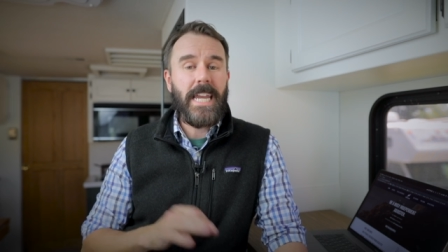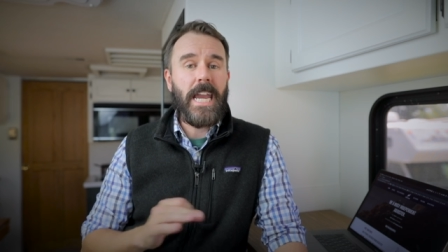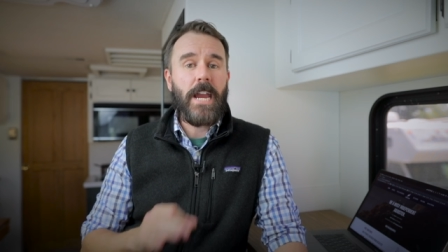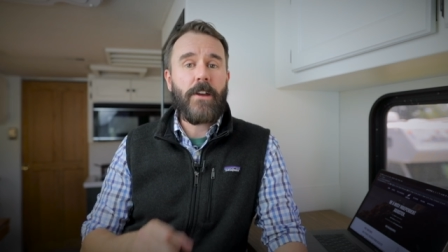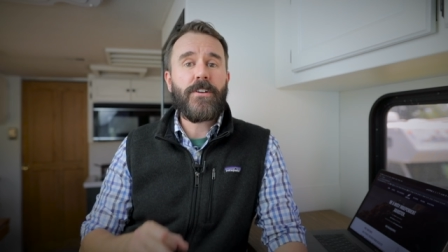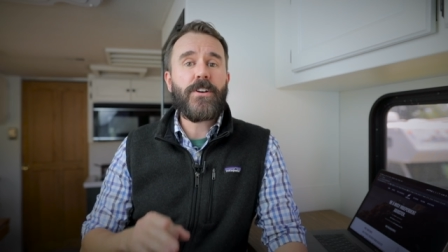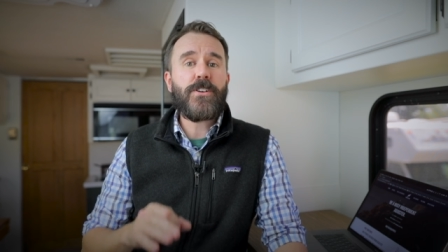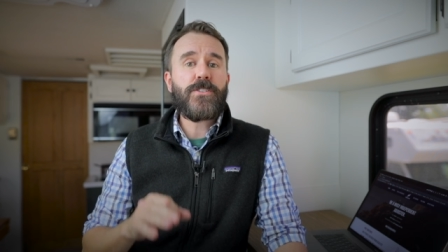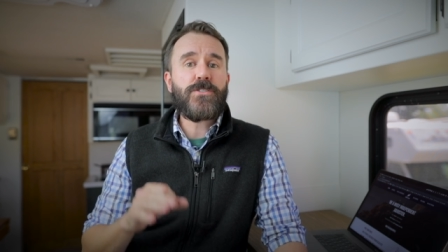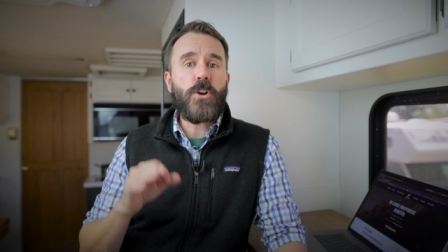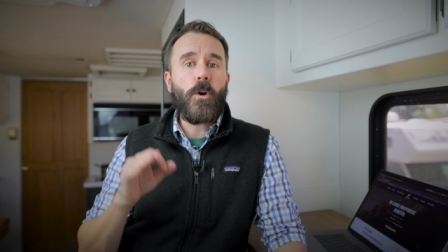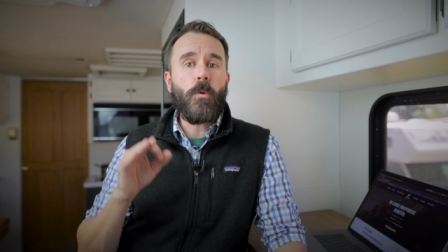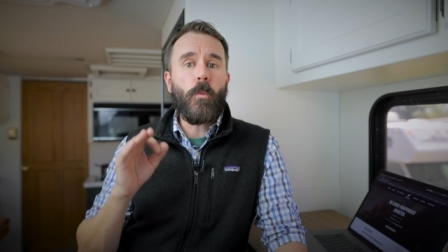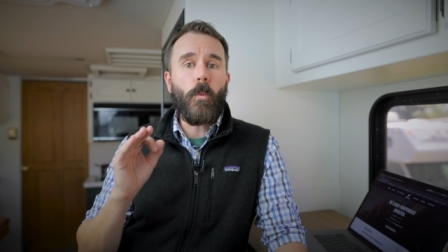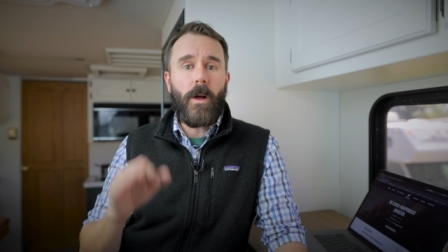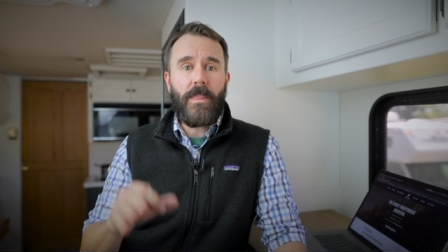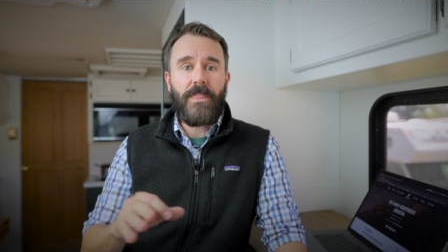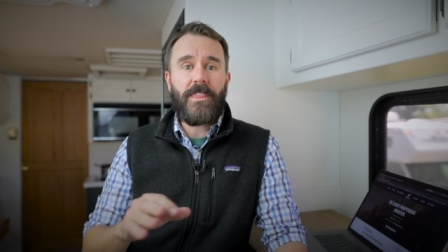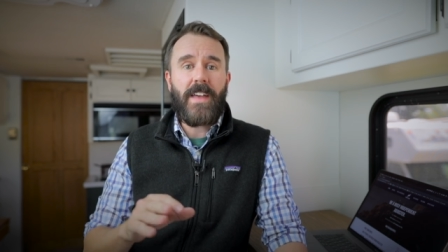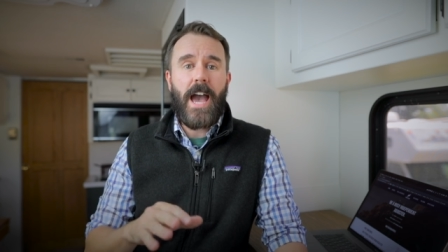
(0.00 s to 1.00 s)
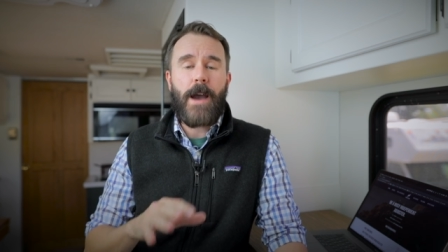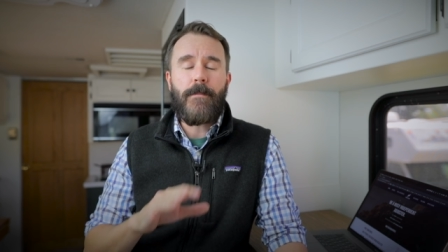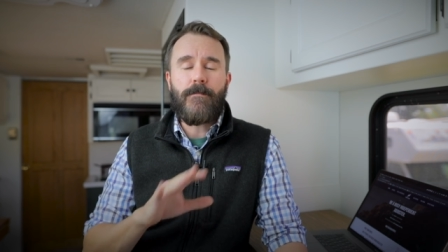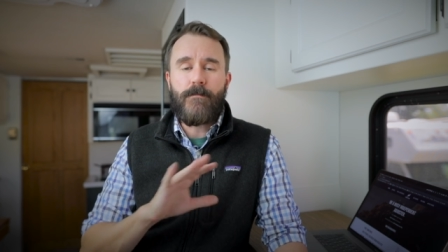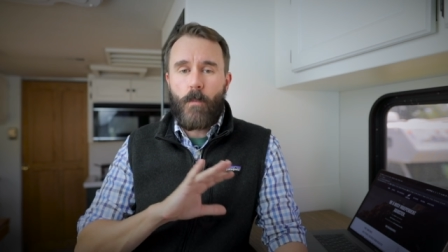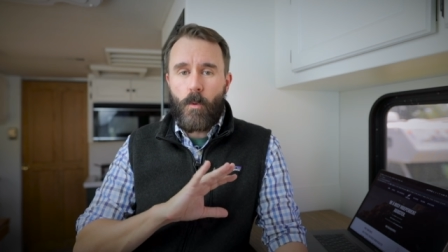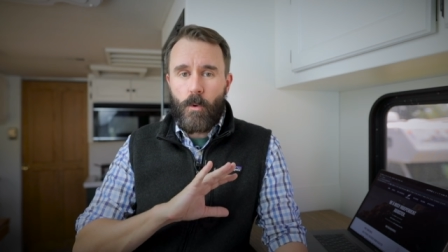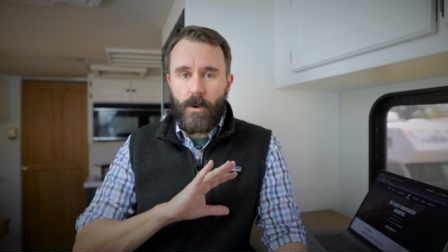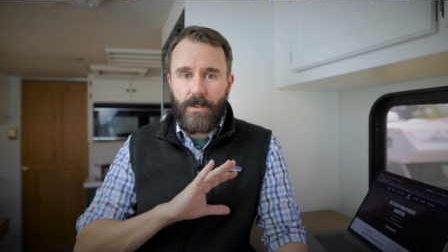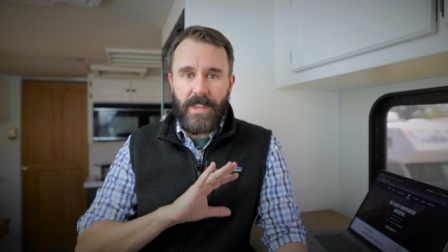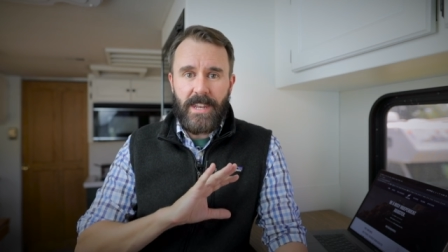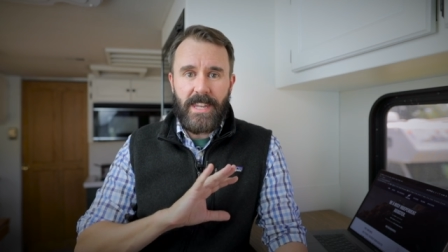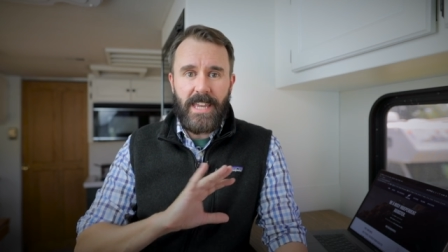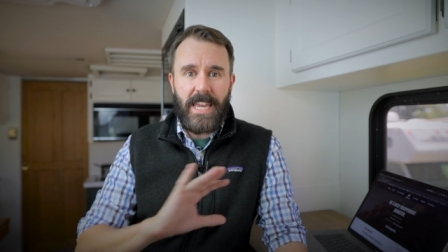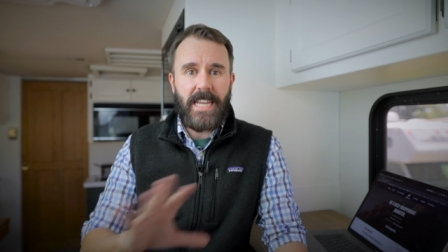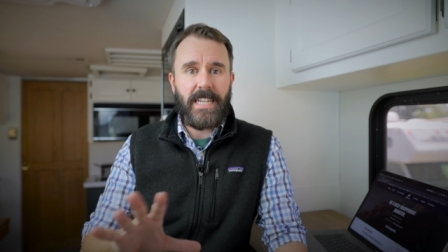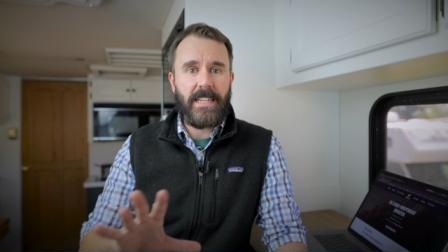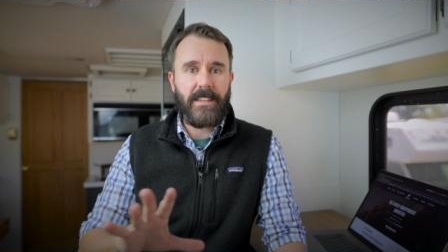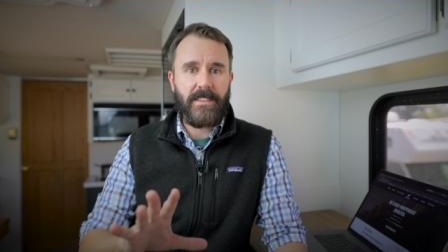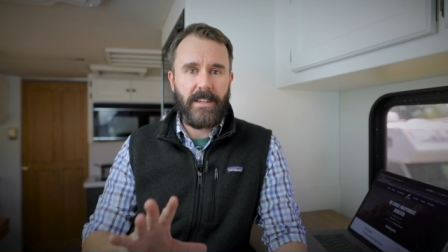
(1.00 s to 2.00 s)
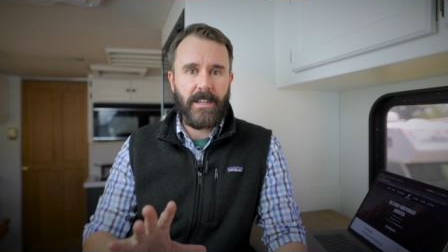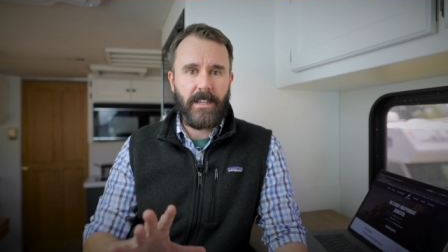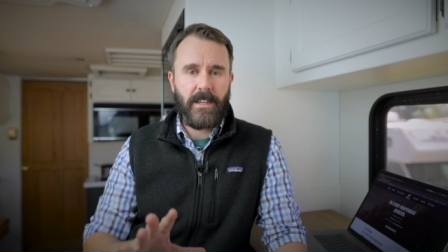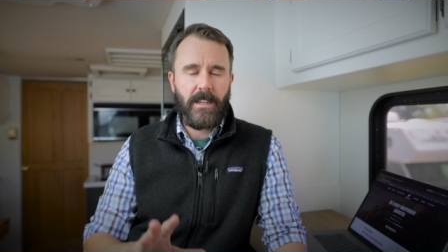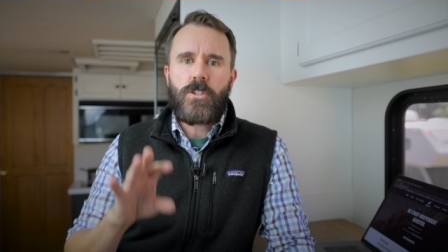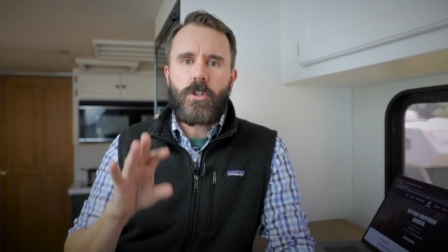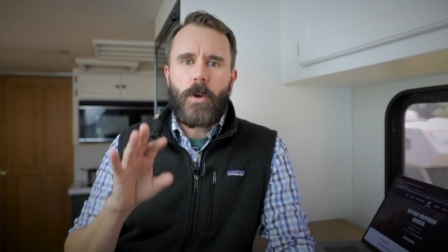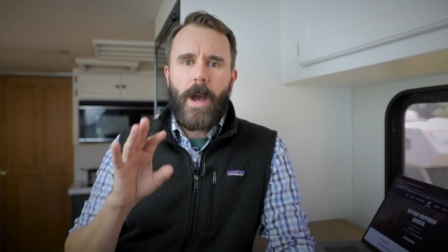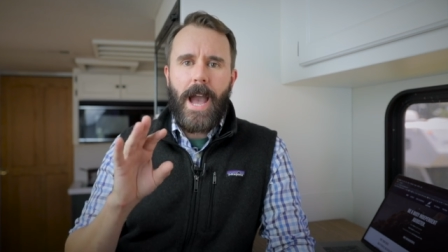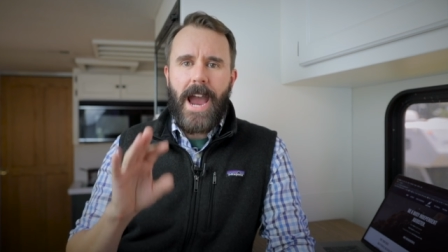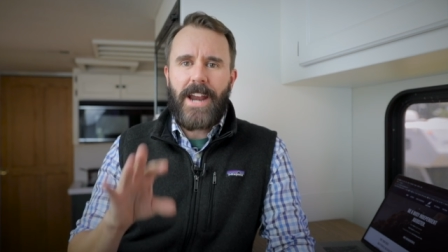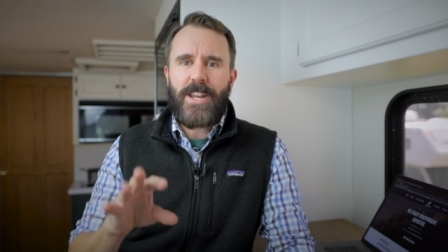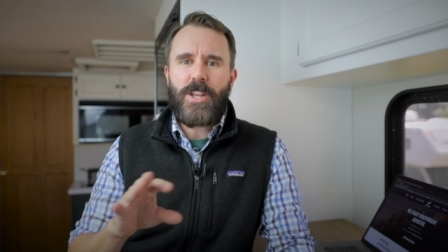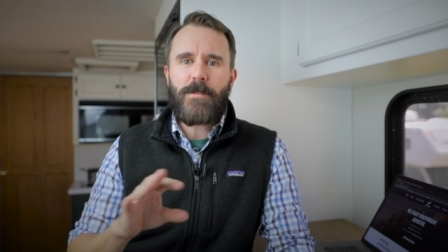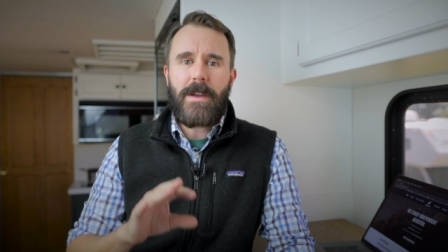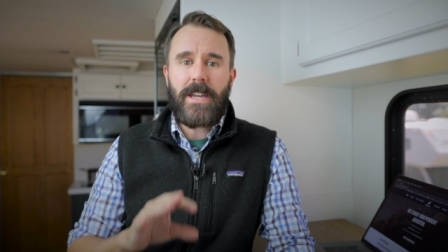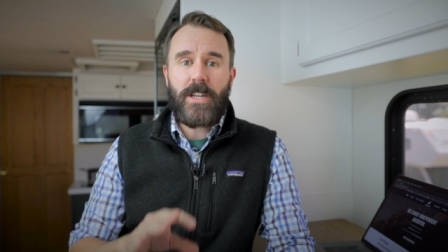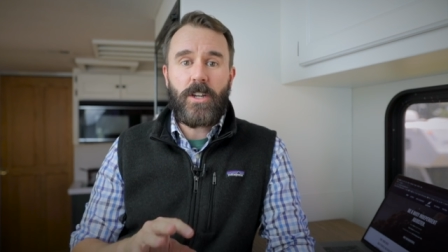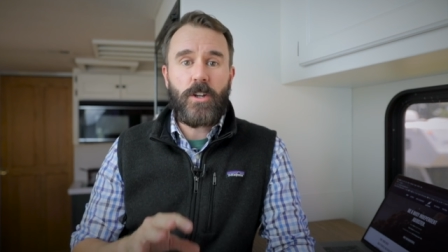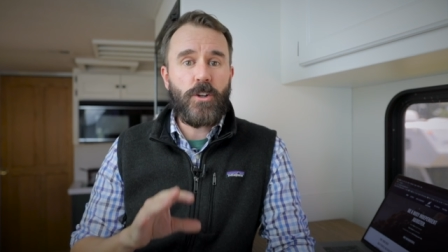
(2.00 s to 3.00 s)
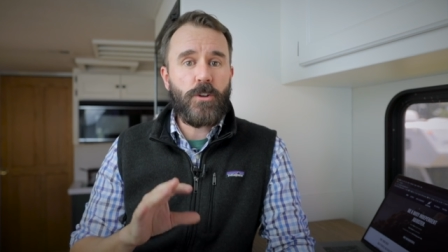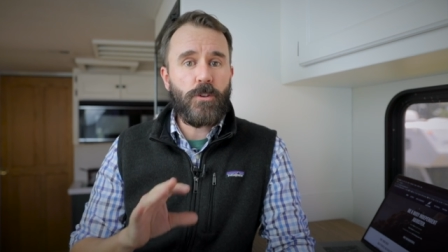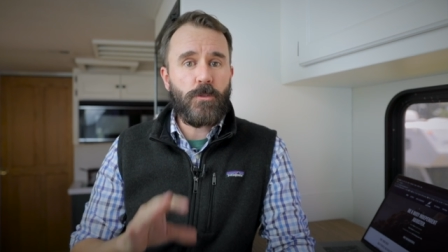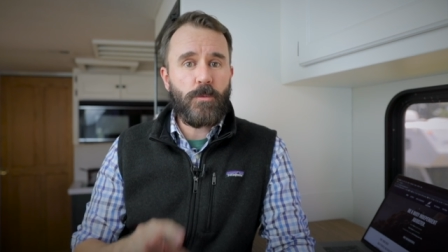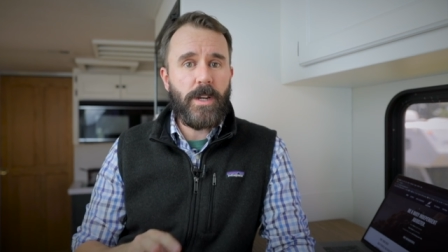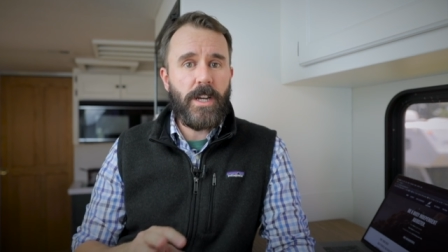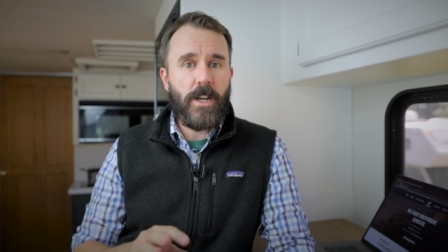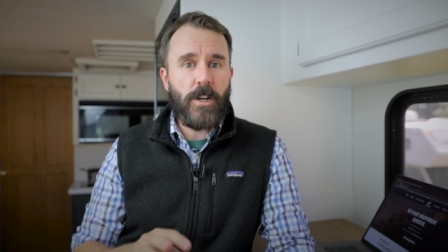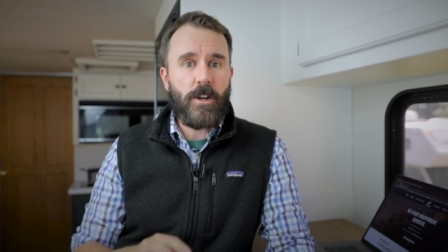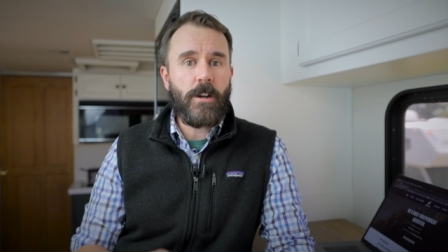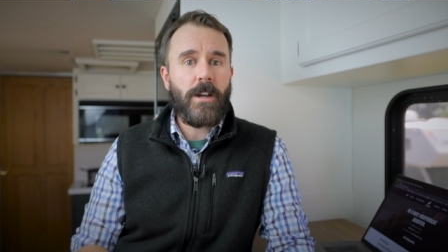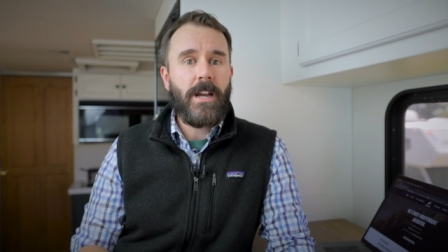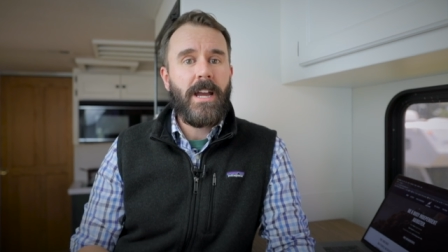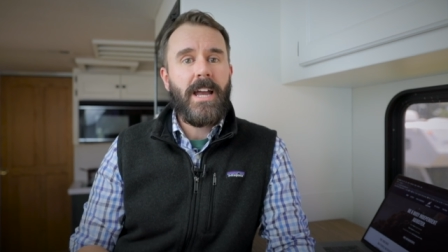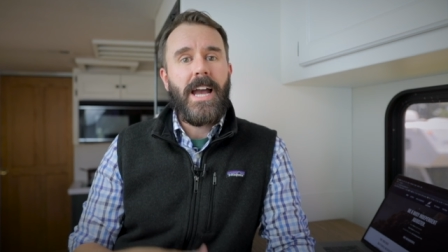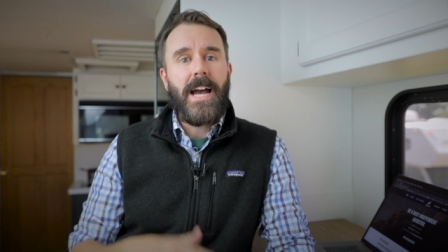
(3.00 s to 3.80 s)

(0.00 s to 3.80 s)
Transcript: Carriers don't want that more than anything. So how do you make a career